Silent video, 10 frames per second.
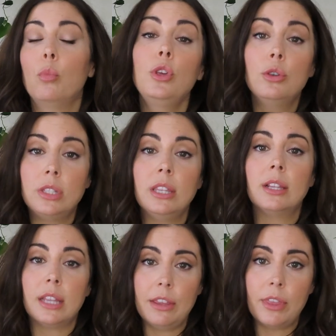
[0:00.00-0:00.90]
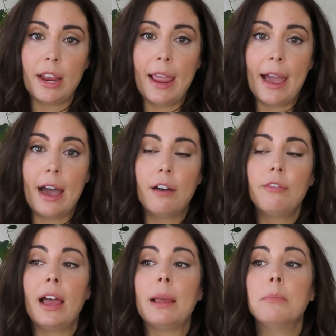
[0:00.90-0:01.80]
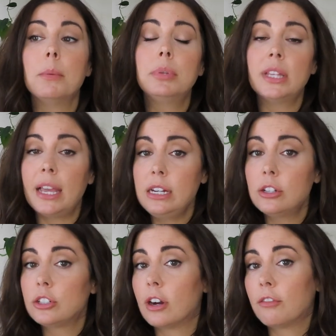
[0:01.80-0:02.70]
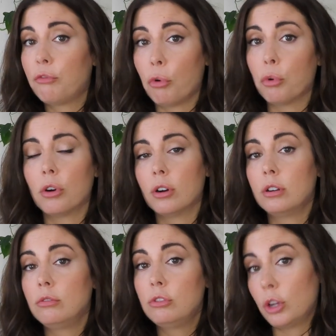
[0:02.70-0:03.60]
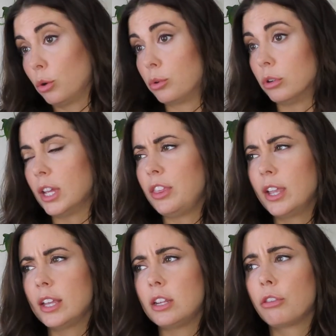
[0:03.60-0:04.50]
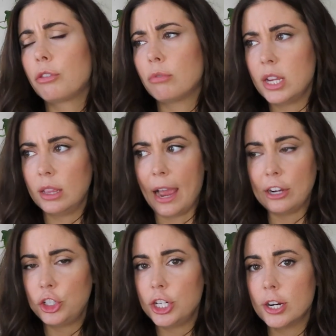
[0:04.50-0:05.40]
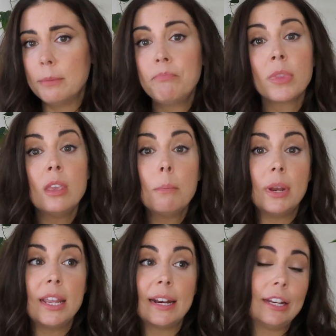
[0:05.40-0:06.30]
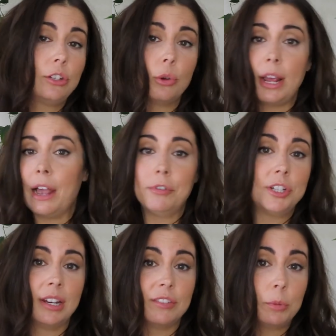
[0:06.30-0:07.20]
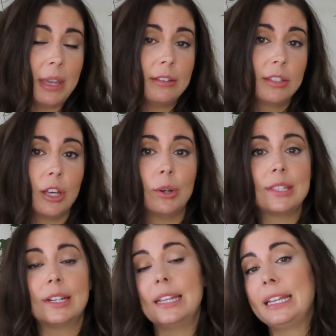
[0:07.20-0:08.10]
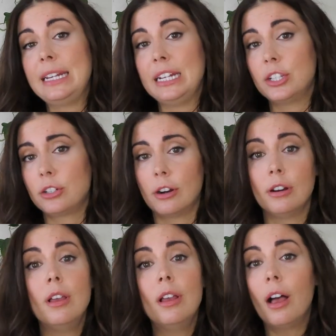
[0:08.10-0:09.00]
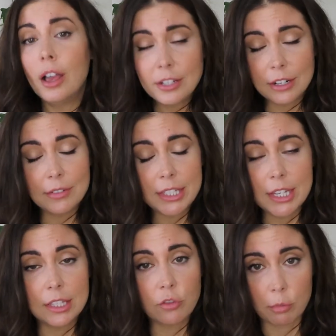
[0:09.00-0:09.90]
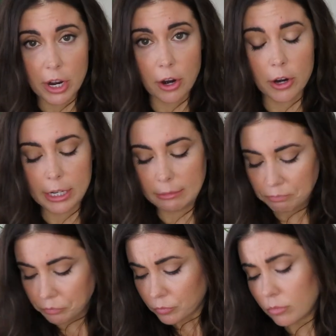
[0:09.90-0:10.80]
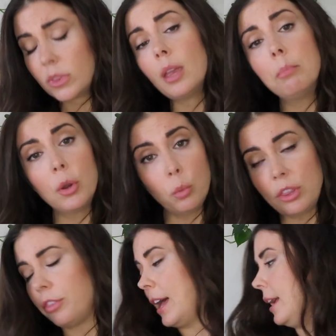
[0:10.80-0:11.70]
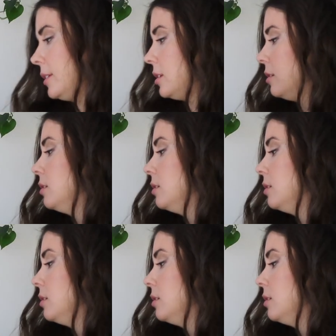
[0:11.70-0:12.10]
Using the light that I have. I'm planning to start 4 total. I think I did 3 last year, but again, I don't have a ton of space, so it's not like I need to start a ton of seeds for my garden. But with that,